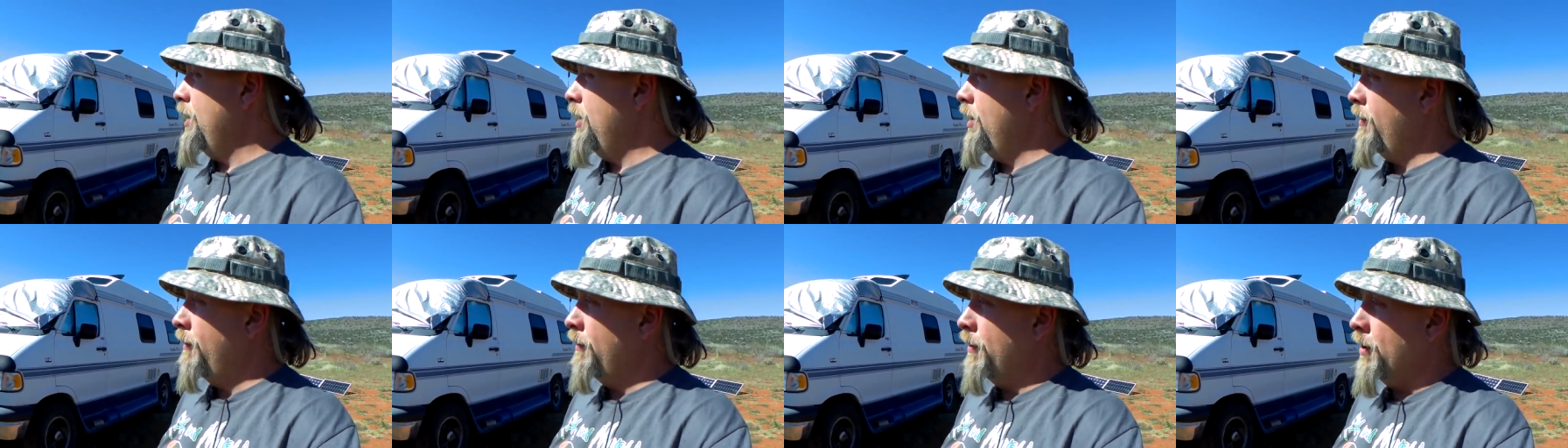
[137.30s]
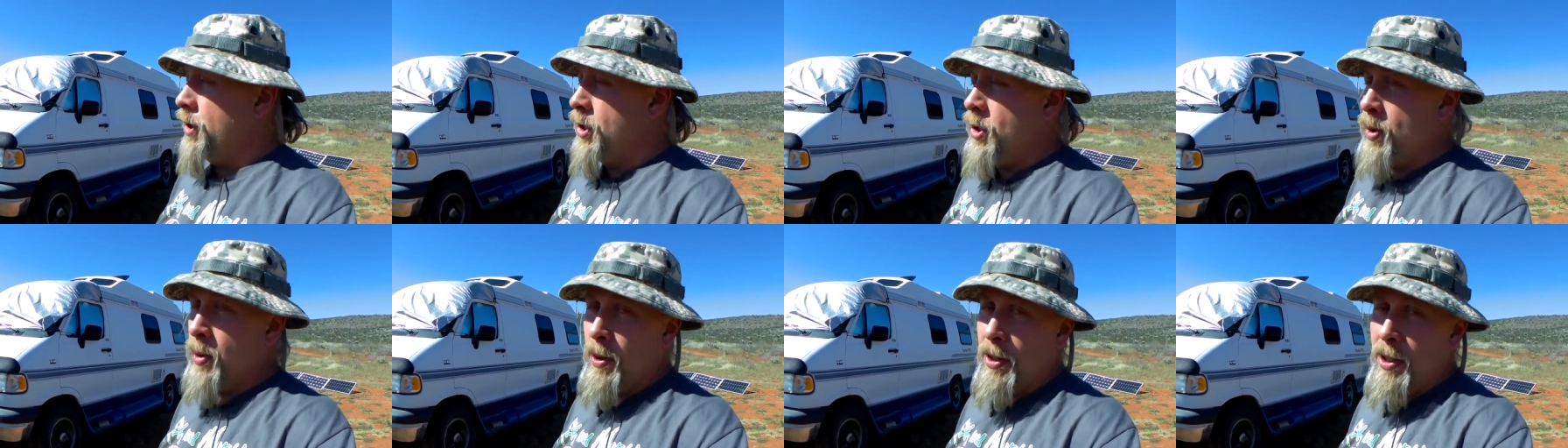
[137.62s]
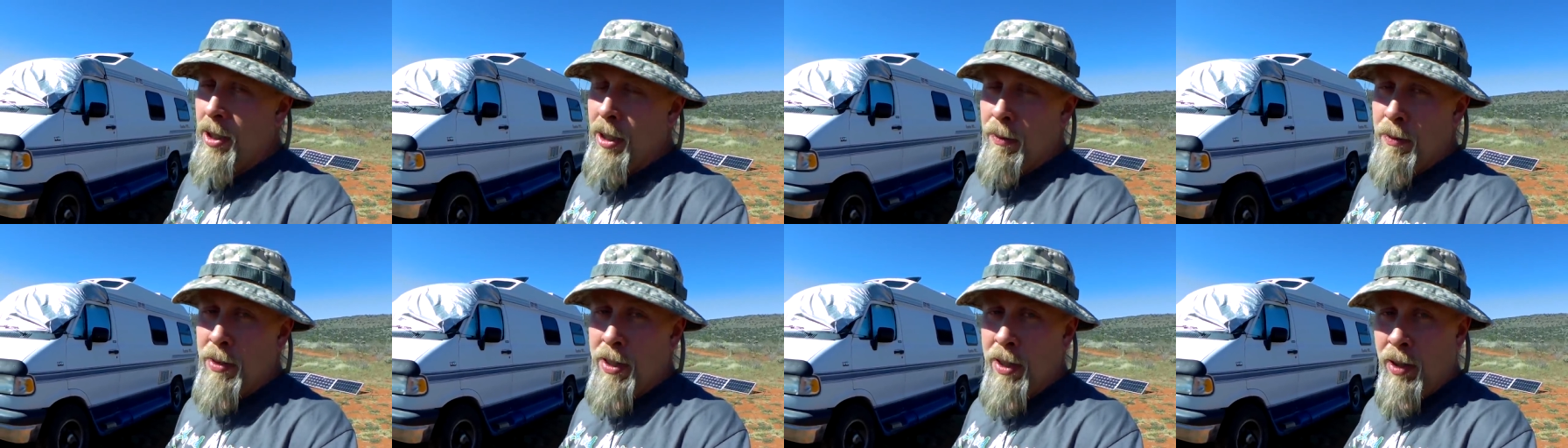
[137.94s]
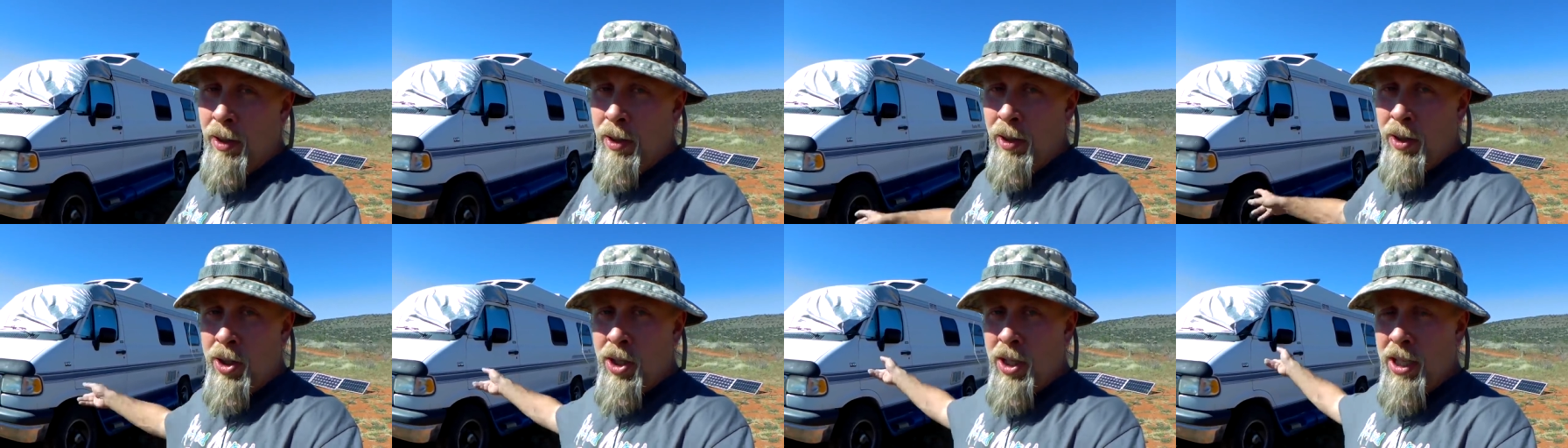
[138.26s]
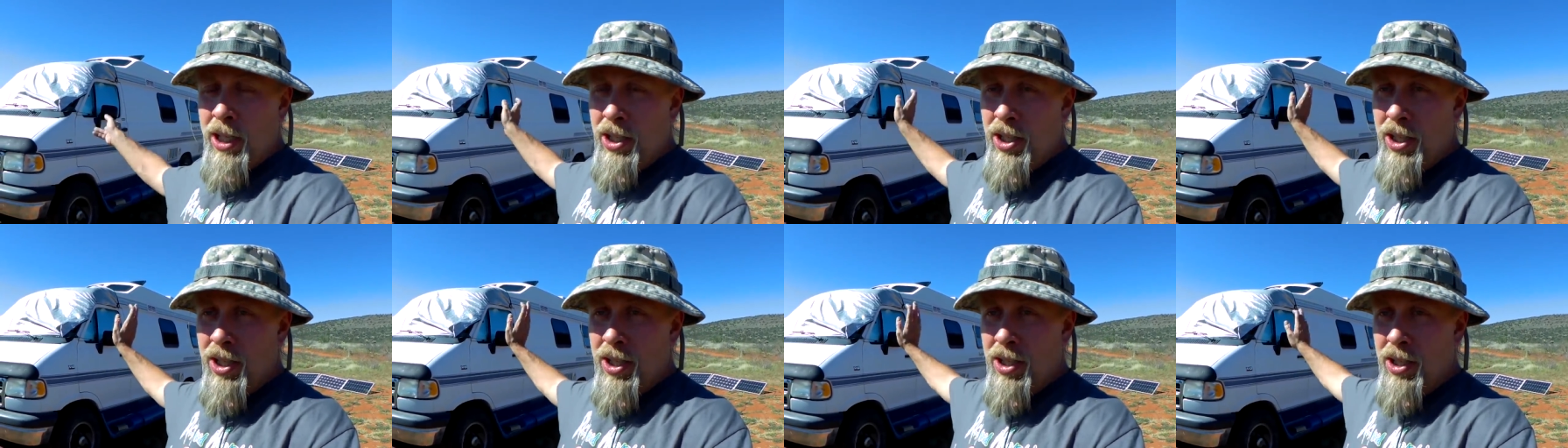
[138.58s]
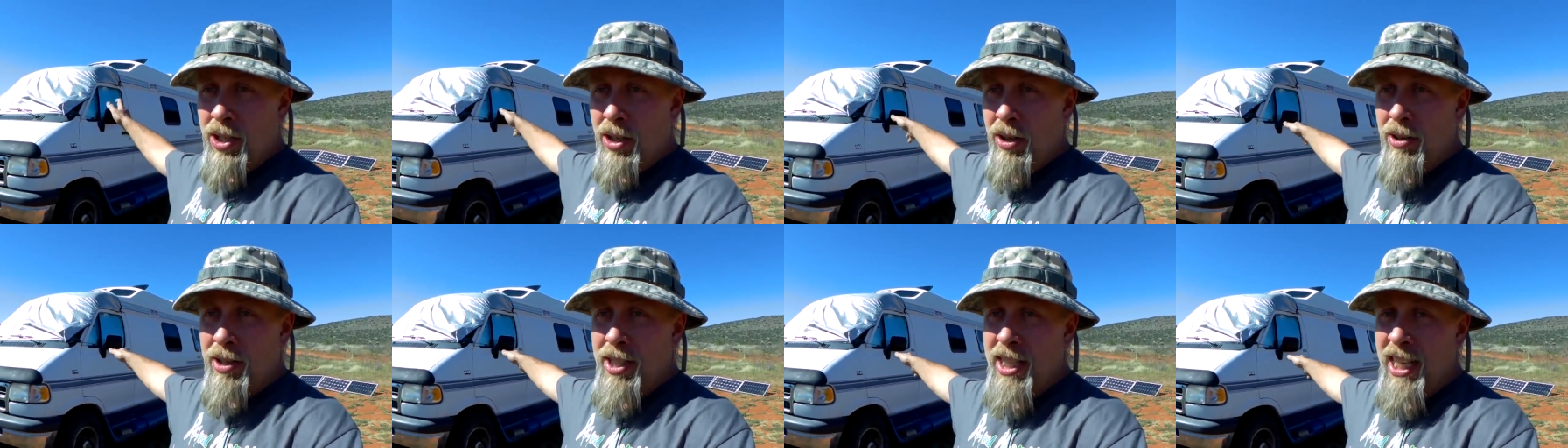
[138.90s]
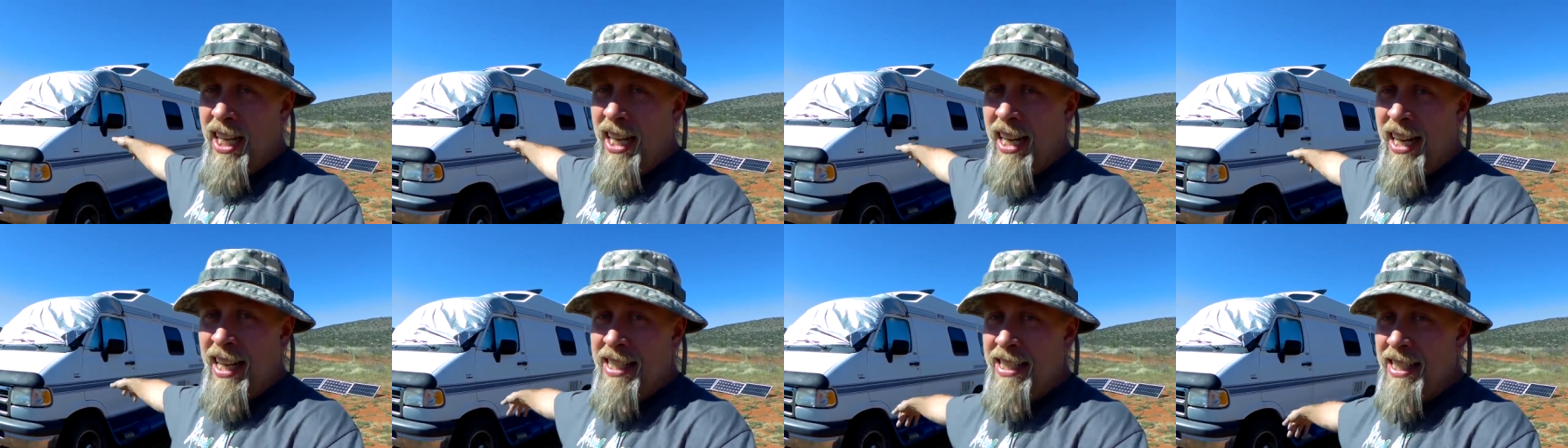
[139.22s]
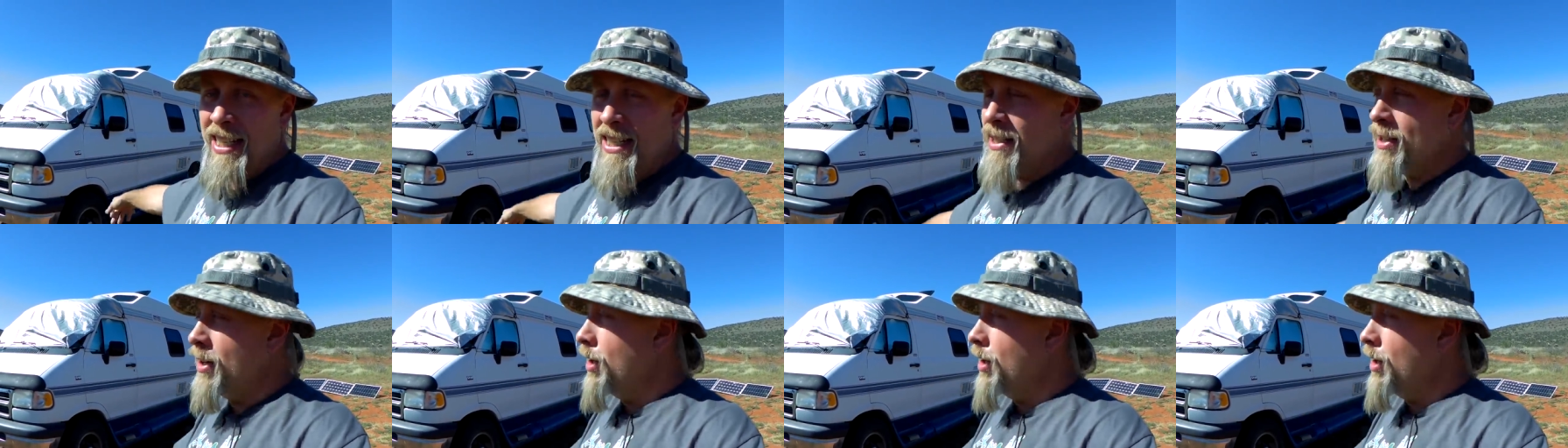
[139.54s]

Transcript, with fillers: I do for a short-term solution is just use the EZ